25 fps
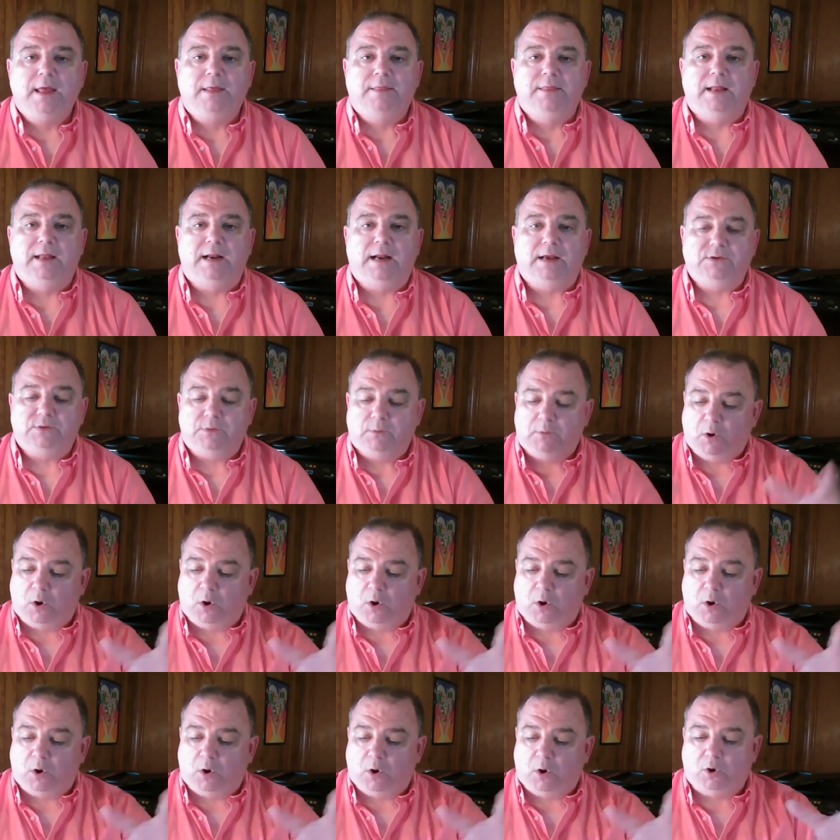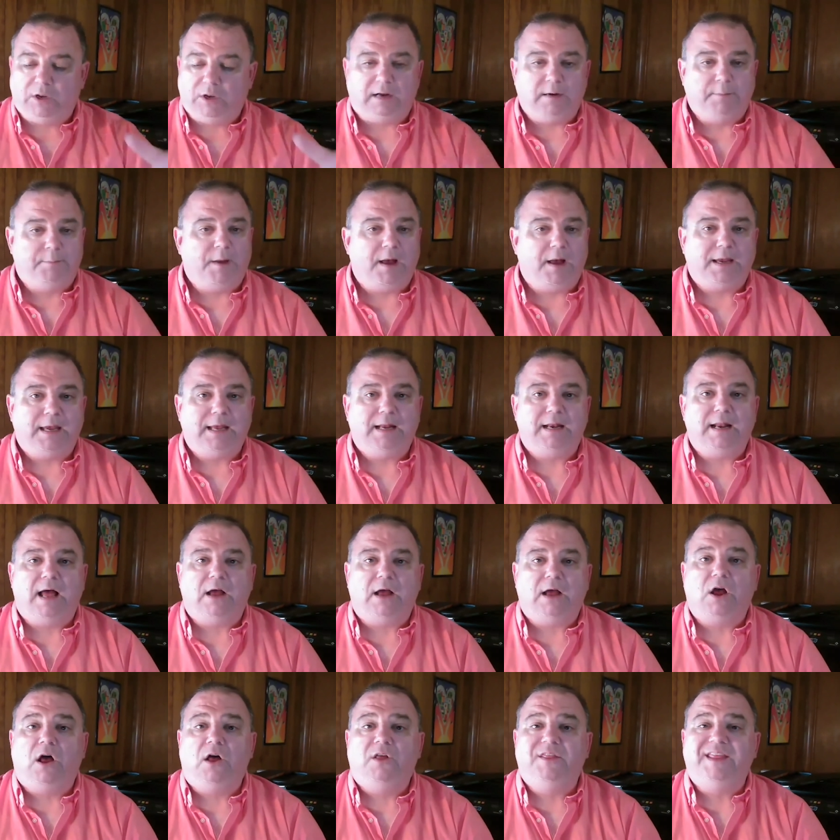Then I pulled out a bucket and
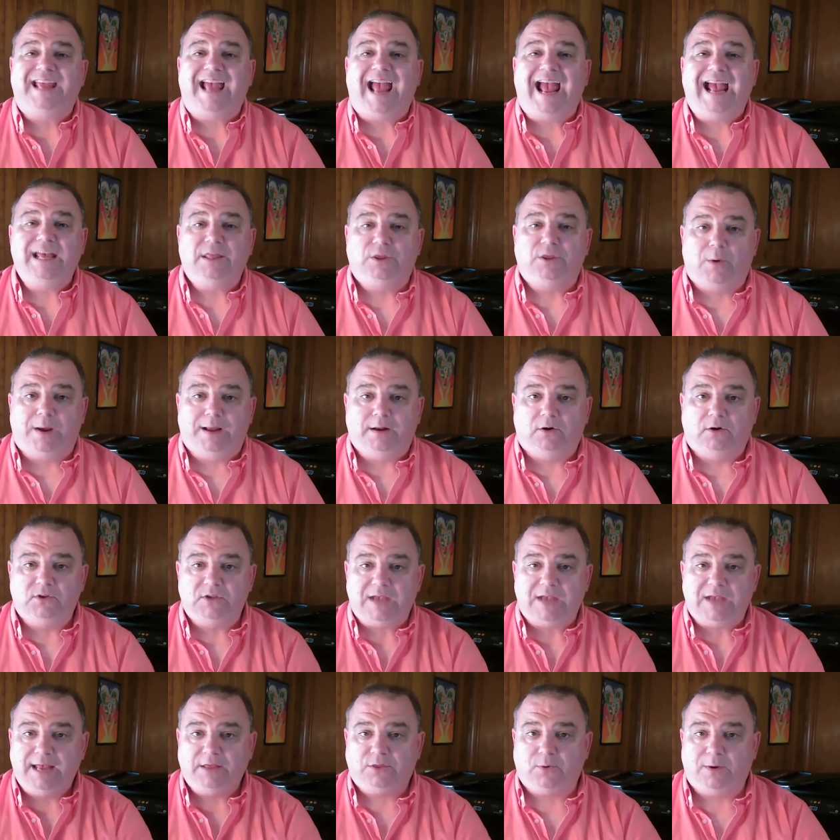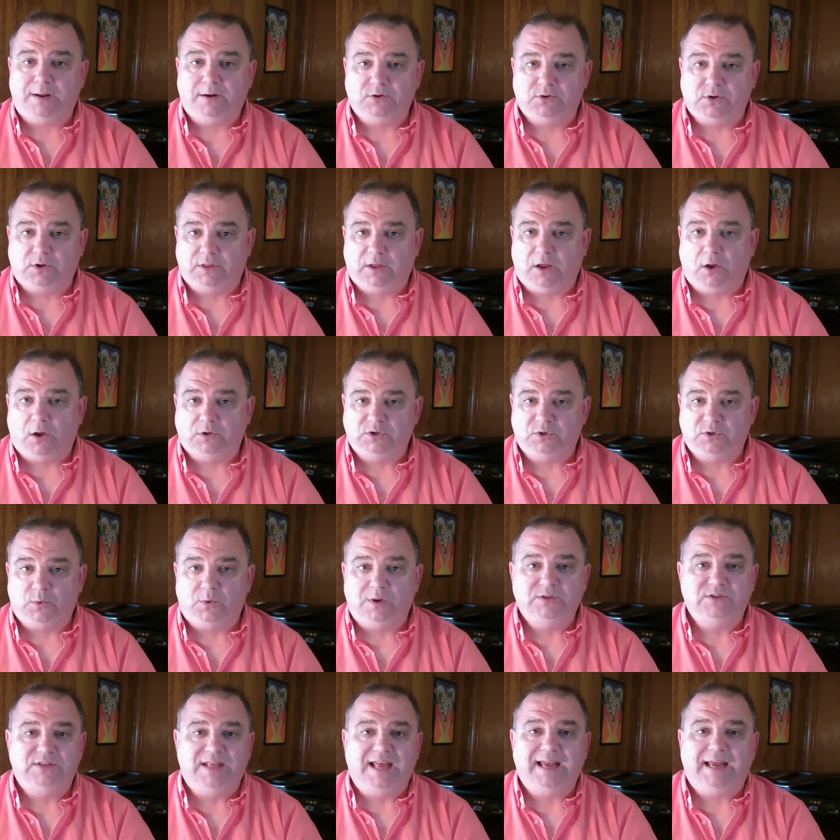I call the eighth graders. Eighth graders are the next ones;
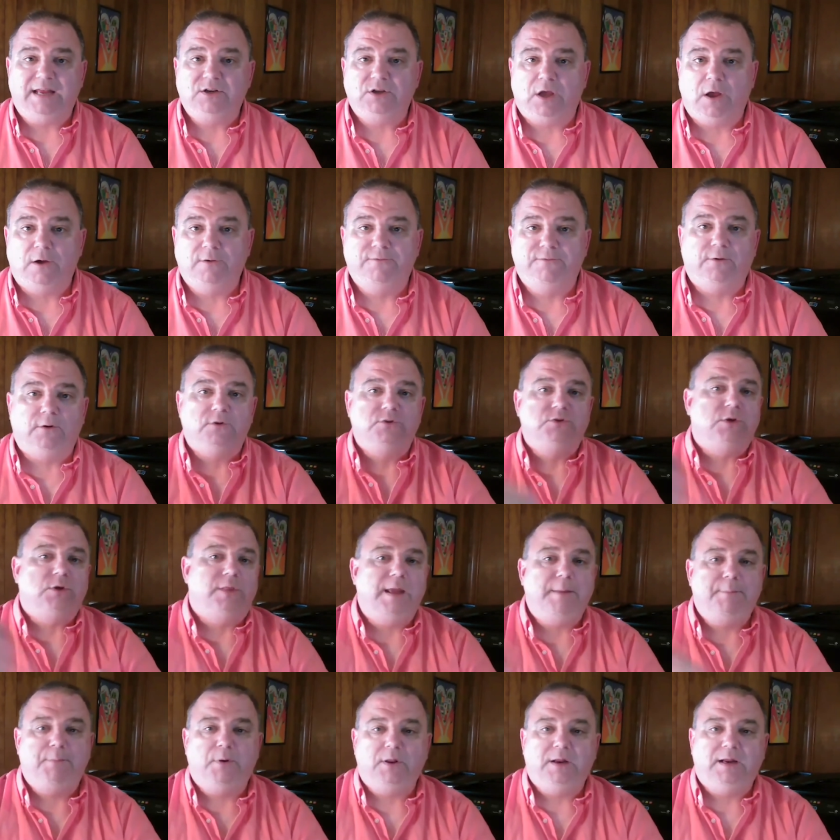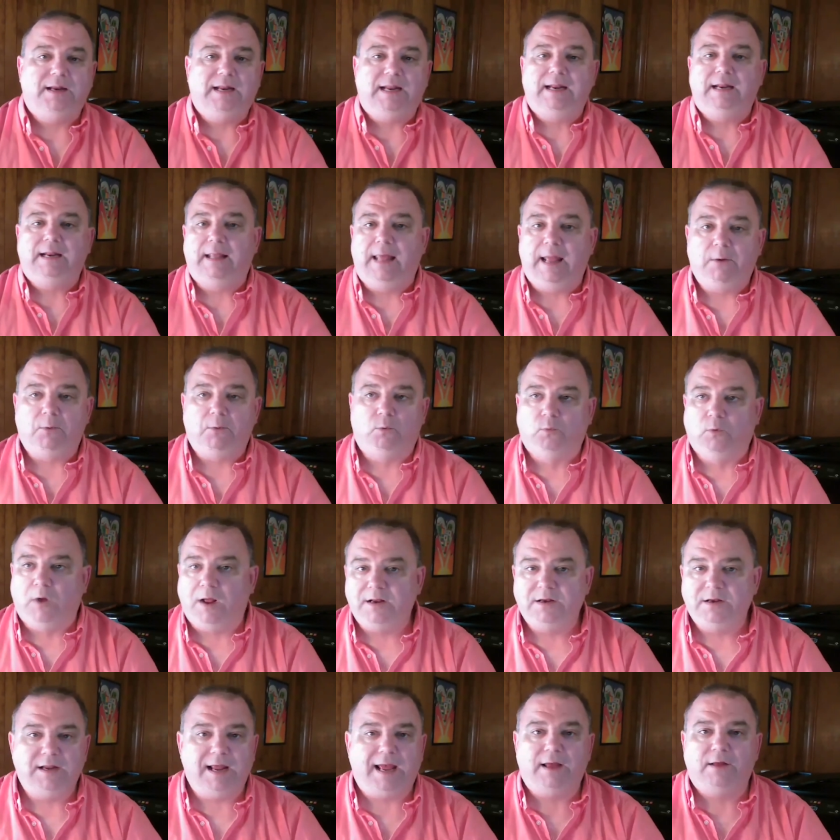they get to go first. So they put it in and they
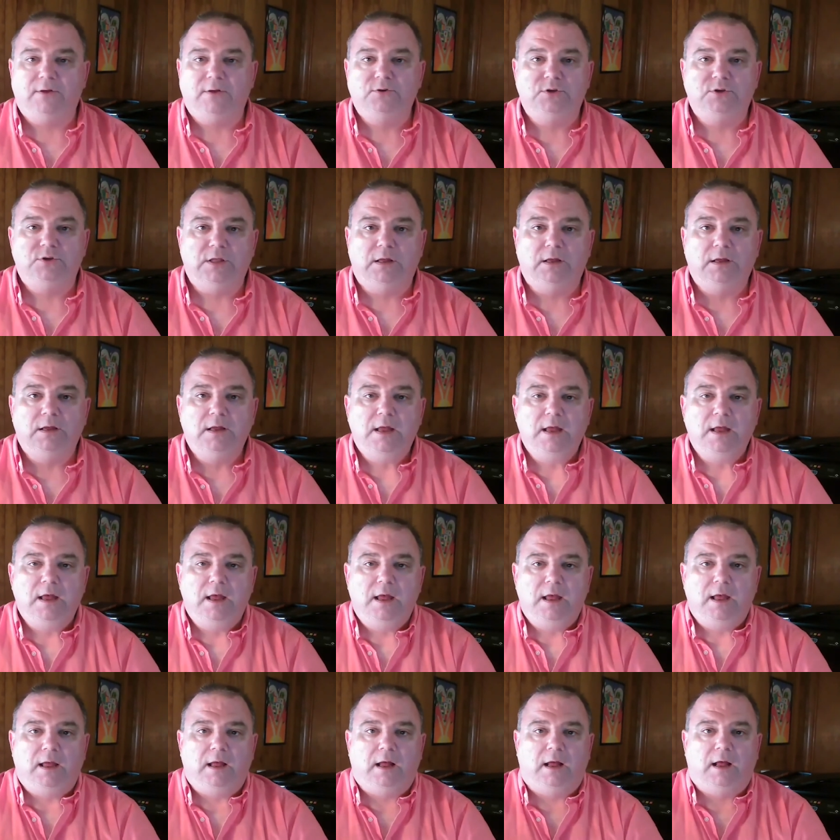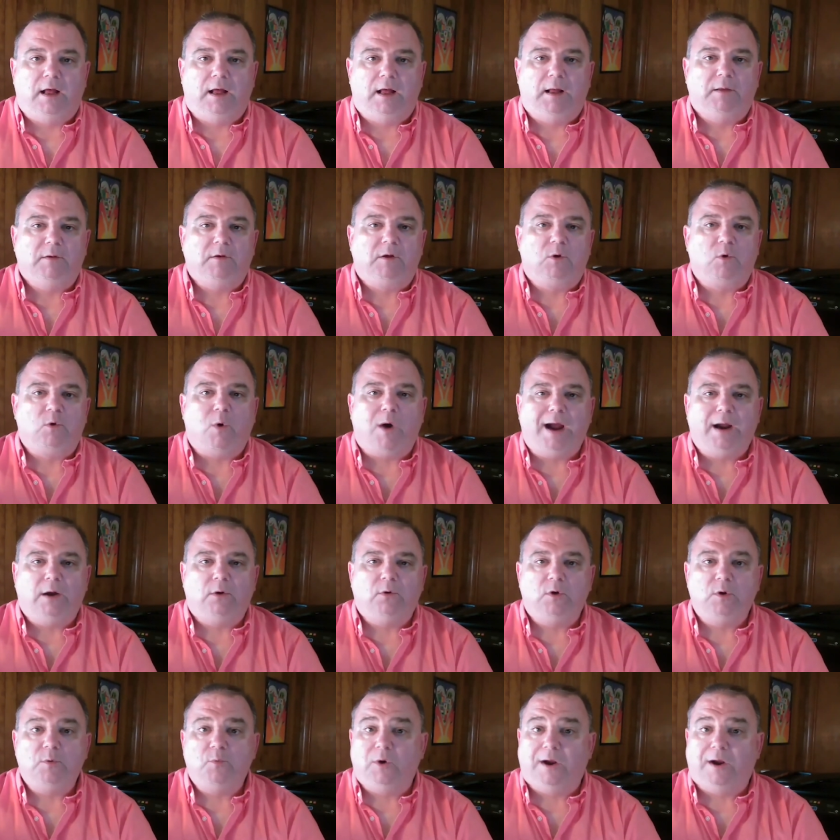run down to the uh, choir
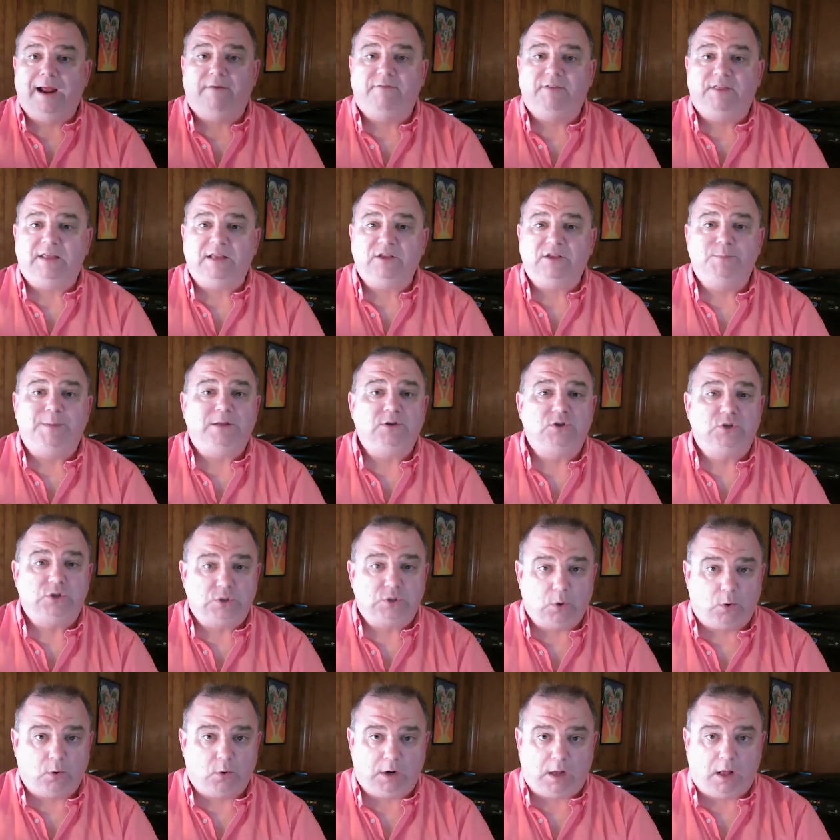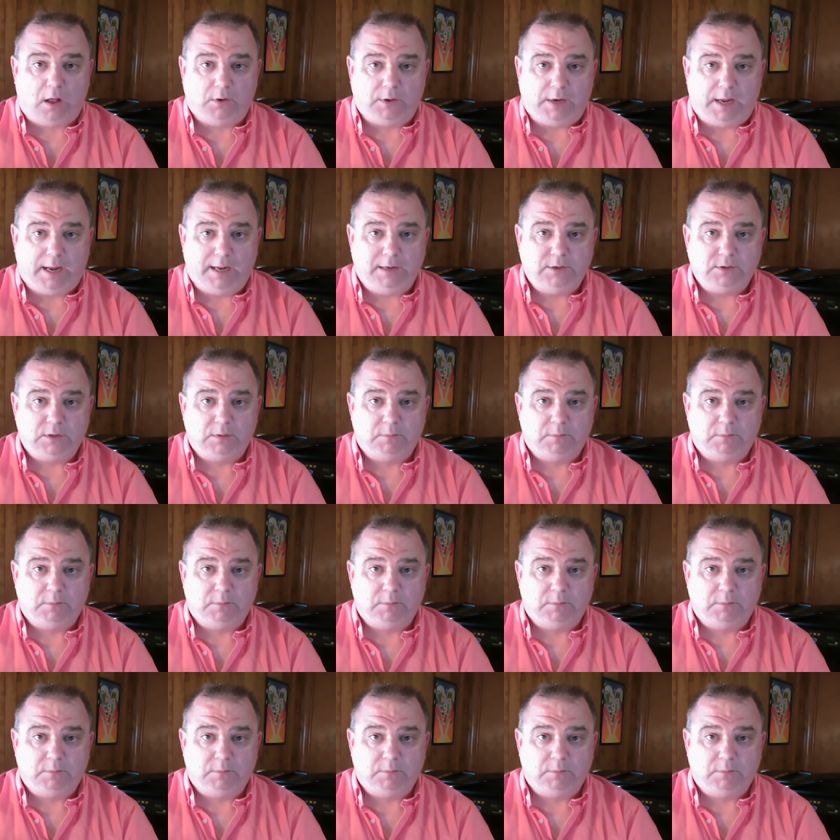room where everything's been stored all night.